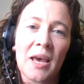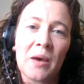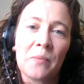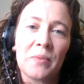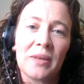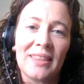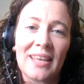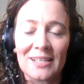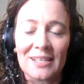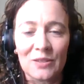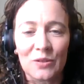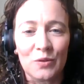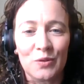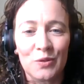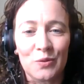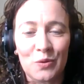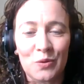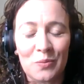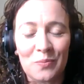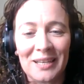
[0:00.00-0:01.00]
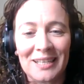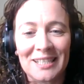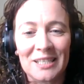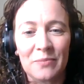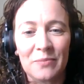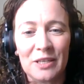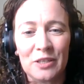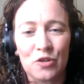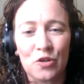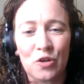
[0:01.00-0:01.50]
But that's also what makes
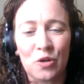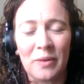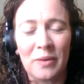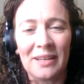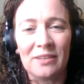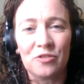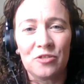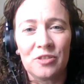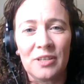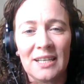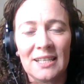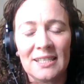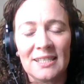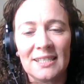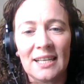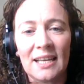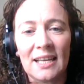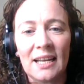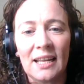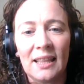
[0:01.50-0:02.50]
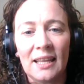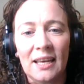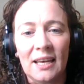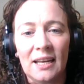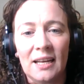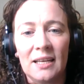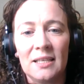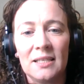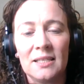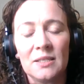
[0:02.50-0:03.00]
my job interesting, and
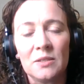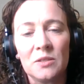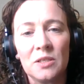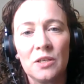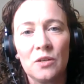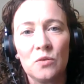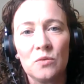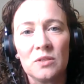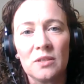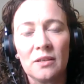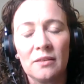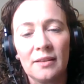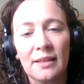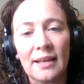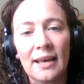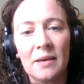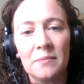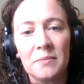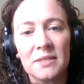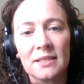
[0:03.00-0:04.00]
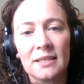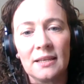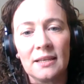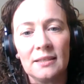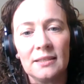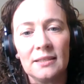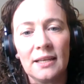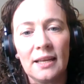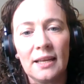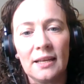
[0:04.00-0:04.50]
that is, something that I'm
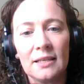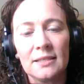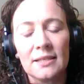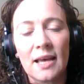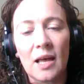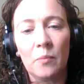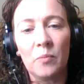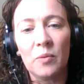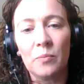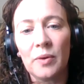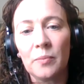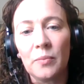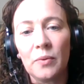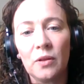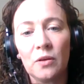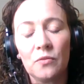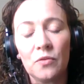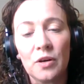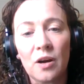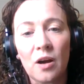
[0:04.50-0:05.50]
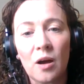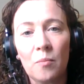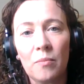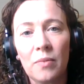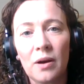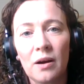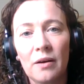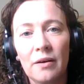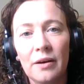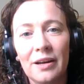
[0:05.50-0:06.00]
skilled in, is helping people overcome
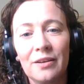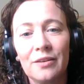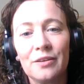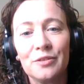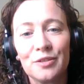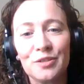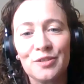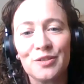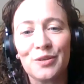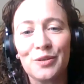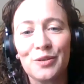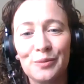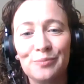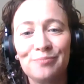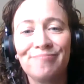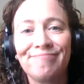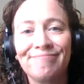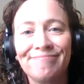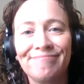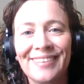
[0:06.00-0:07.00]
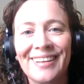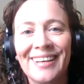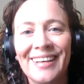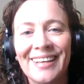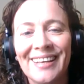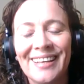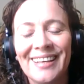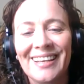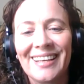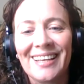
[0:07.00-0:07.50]
barriers. So.
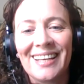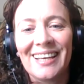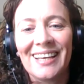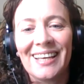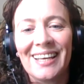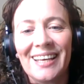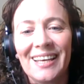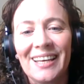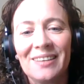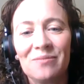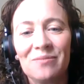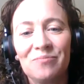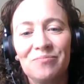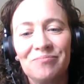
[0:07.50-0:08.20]
Yeah.